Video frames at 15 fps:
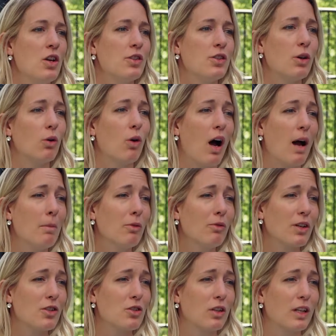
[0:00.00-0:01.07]
So I'm
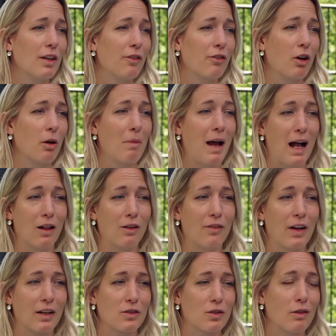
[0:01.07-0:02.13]
originally from
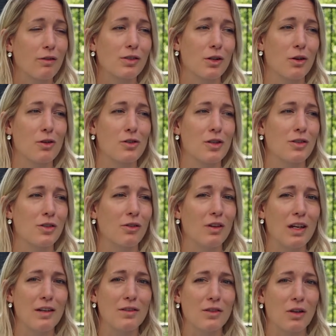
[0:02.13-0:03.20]
Halifax, Nova Scotia, so
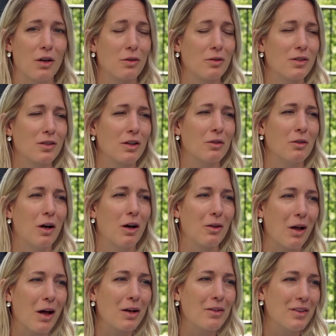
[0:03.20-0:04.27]
the East Coast. So a
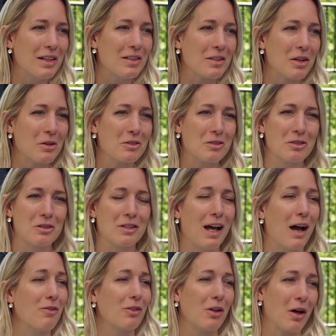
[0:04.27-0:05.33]
lot of East Coasters
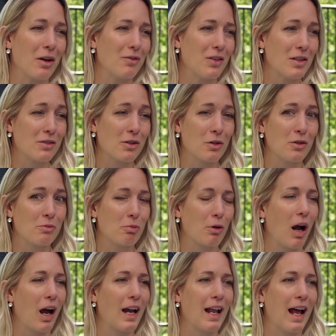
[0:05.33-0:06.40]
have a lot of East Coast
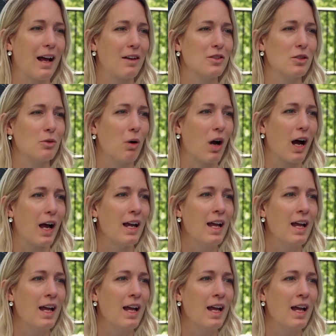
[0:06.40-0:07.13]
pride, as do I.